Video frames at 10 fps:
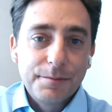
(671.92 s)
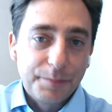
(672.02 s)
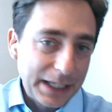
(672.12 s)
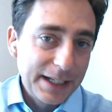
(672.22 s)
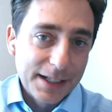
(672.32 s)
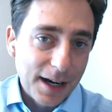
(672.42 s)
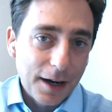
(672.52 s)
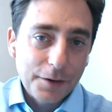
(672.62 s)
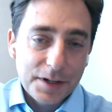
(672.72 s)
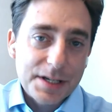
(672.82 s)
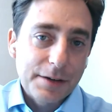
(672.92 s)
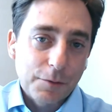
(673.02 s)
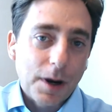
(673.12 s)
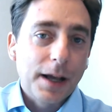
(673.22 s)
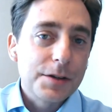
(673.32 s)
be in Congress
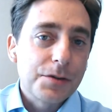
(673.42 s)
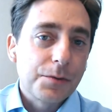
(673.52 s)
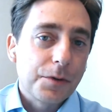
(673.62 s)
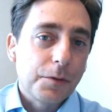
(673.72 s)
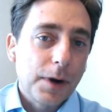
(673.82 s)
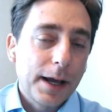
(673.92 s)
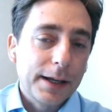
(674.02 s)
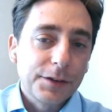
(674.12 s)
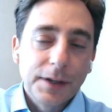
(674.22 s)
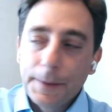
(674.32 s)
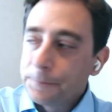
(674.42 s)
and rise through the ranks.